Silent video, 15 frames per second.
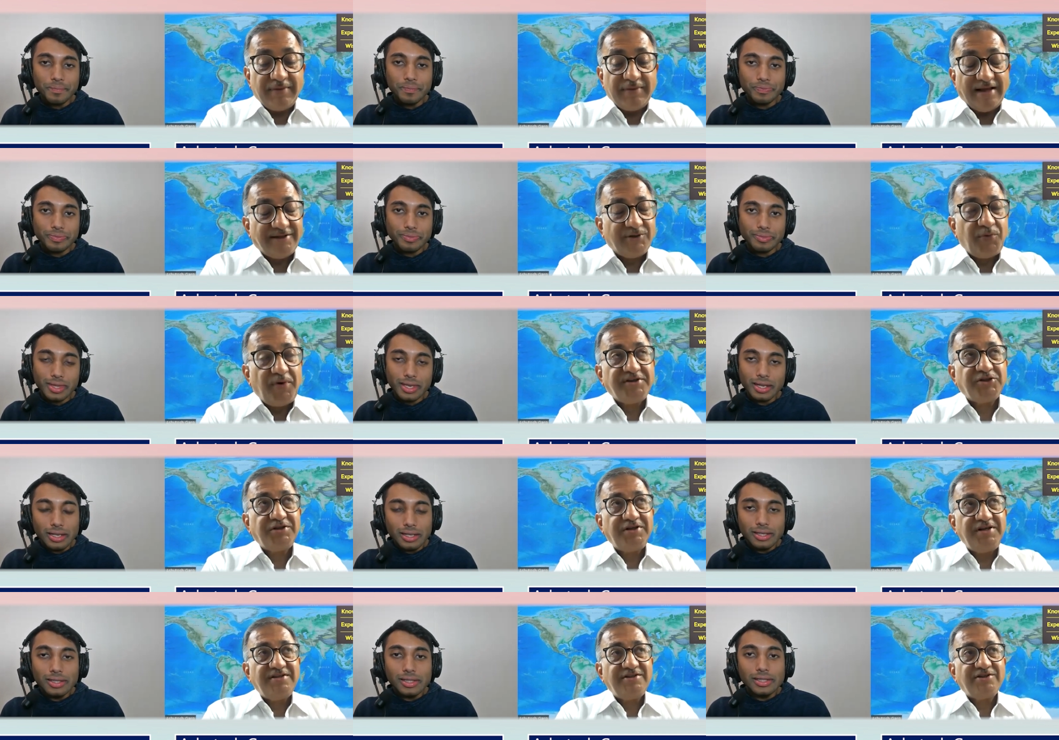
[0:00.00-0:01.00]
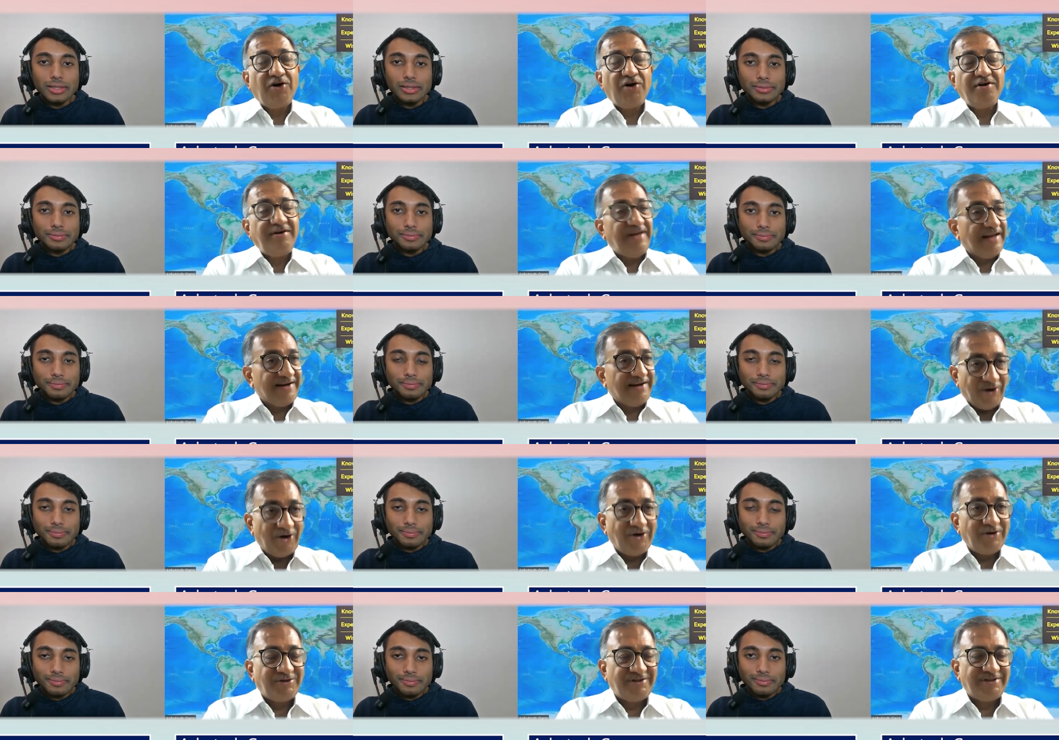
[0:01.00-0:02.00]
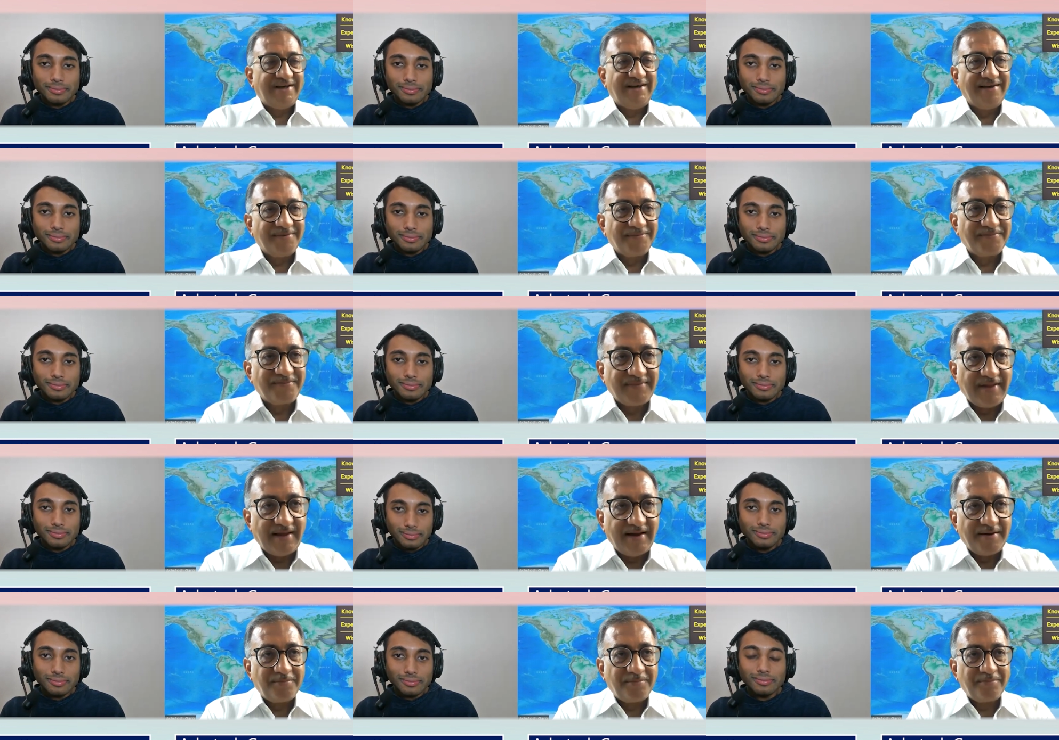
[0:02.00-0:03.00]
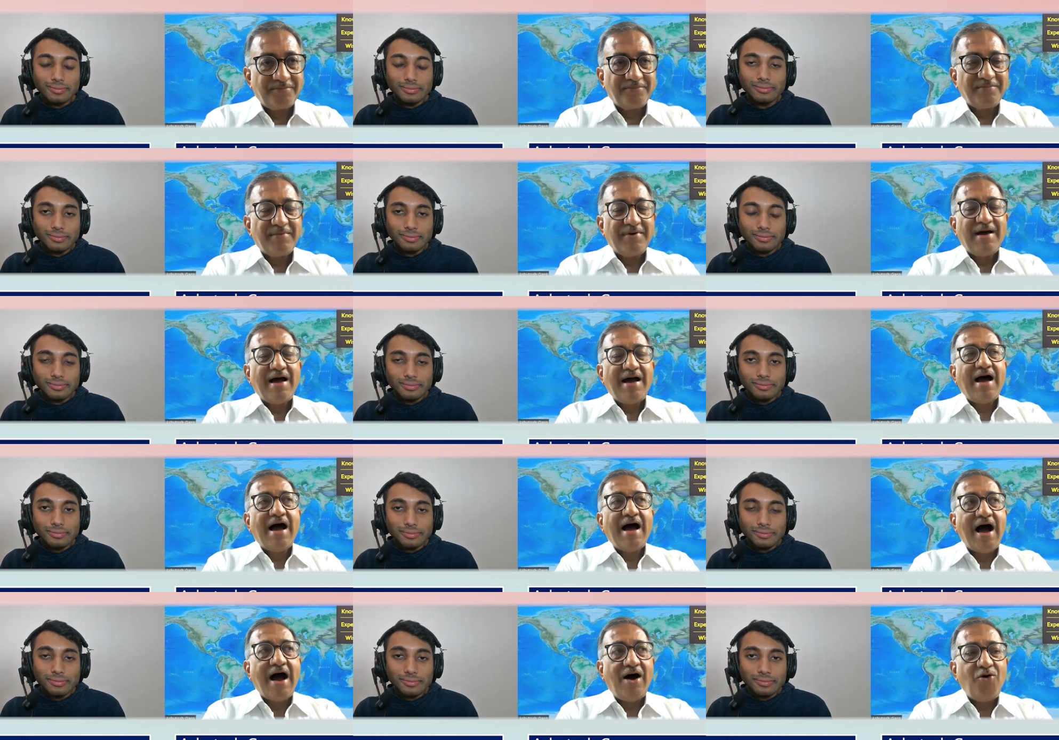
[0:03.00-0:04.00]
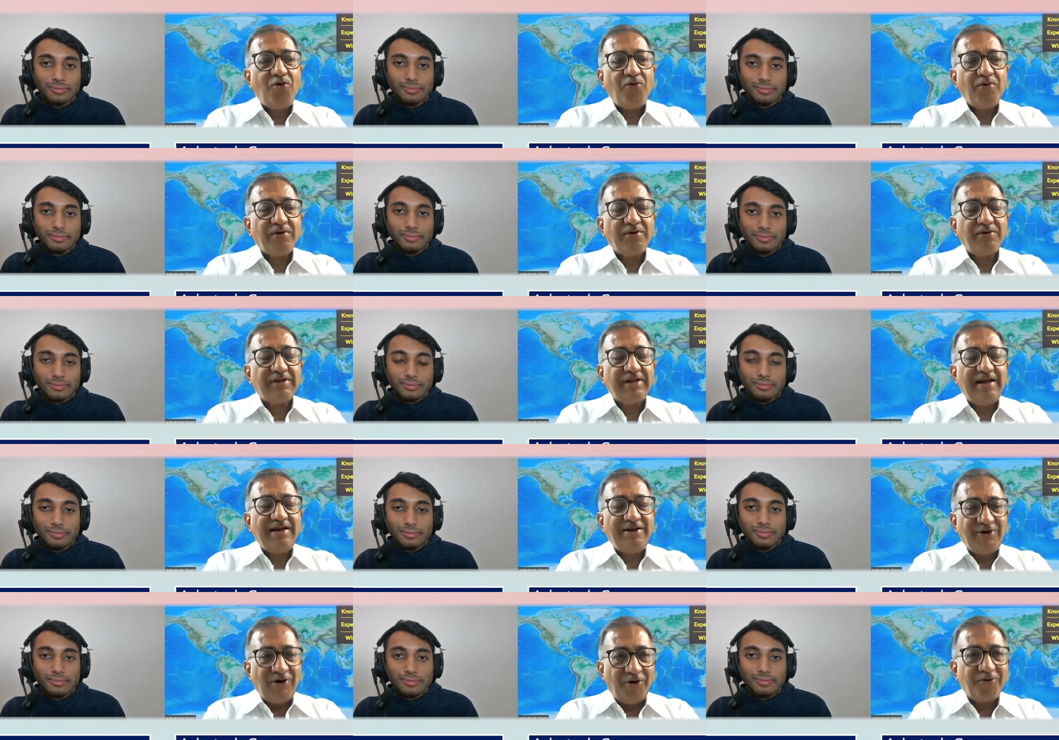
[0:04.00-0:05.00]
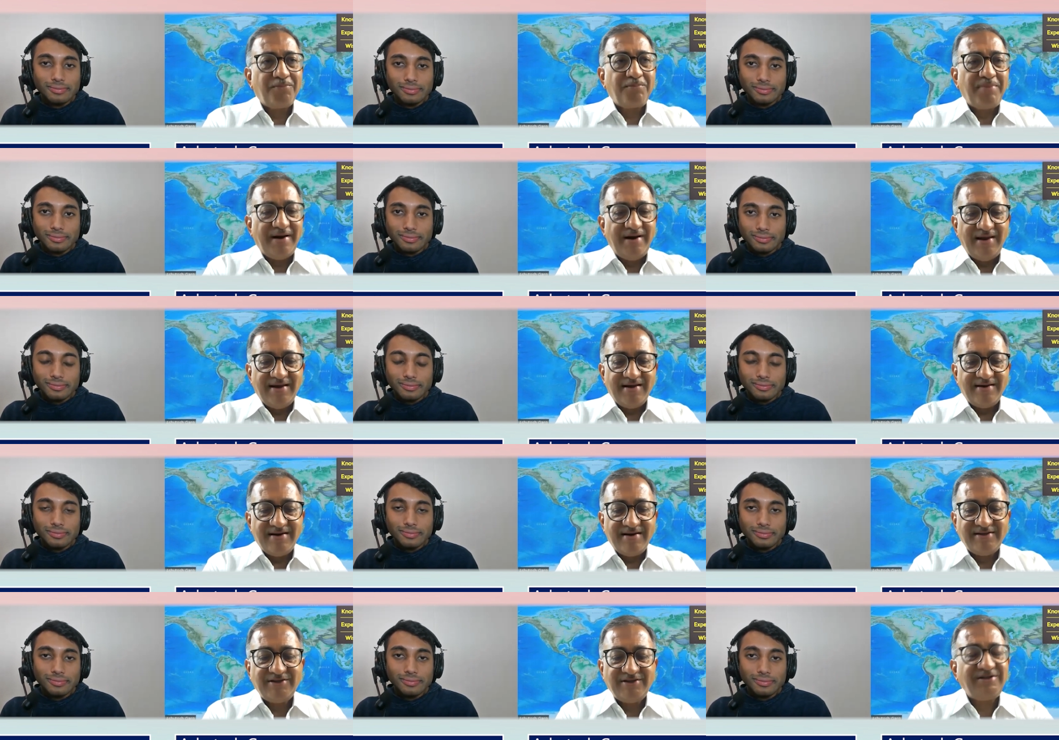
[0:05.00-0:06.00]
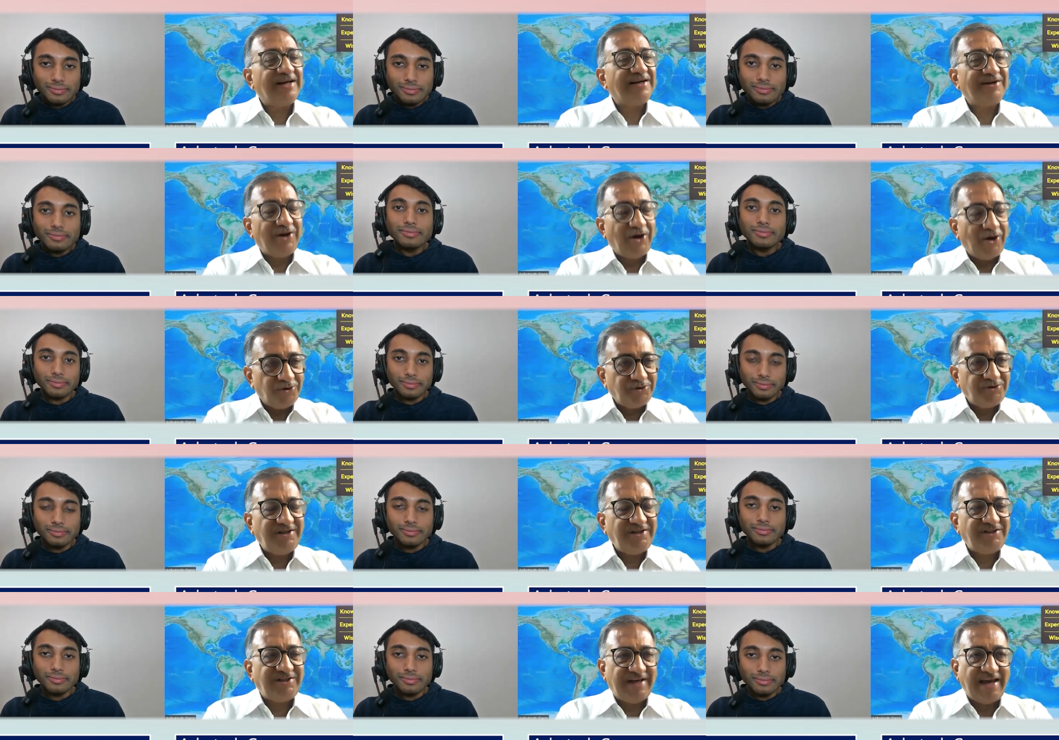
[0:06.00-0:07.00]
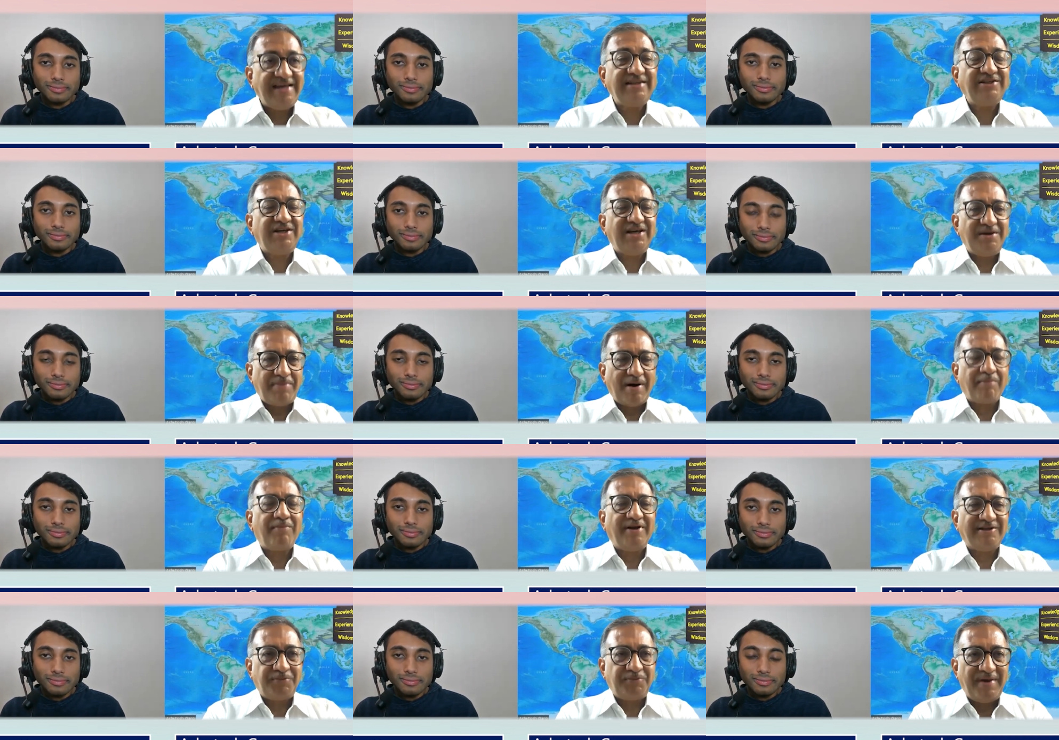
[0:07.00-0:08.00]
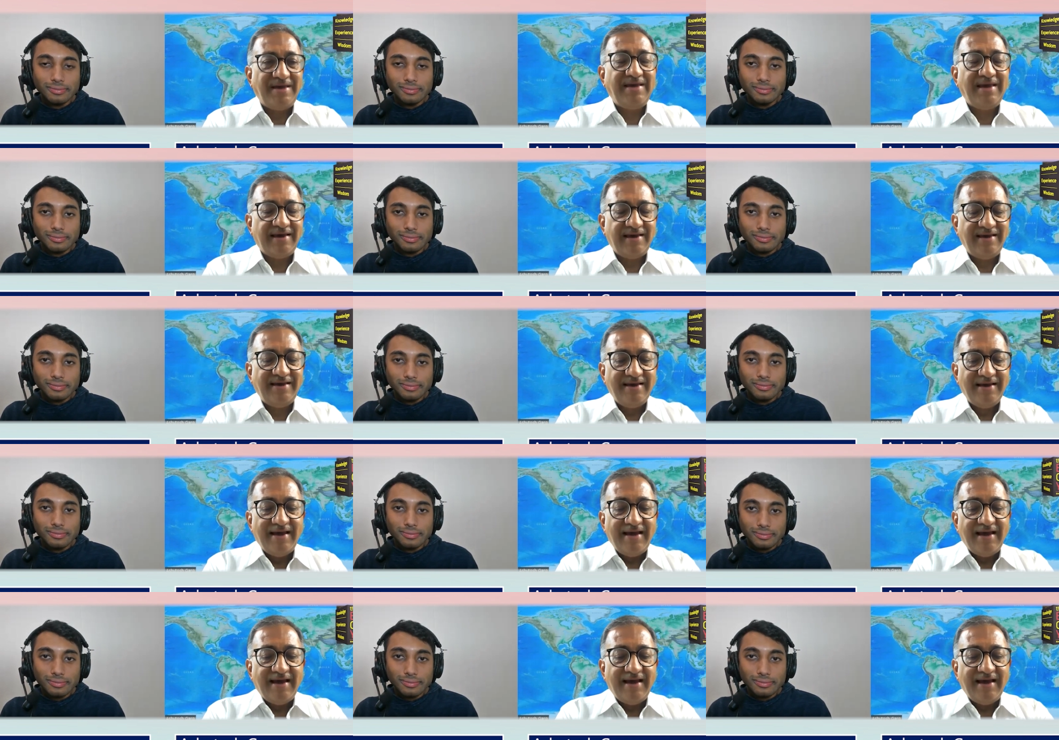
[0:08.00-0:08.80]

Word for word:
Speaker 1: Next question is on technology. How, in your opinion, is technology changing public speaking?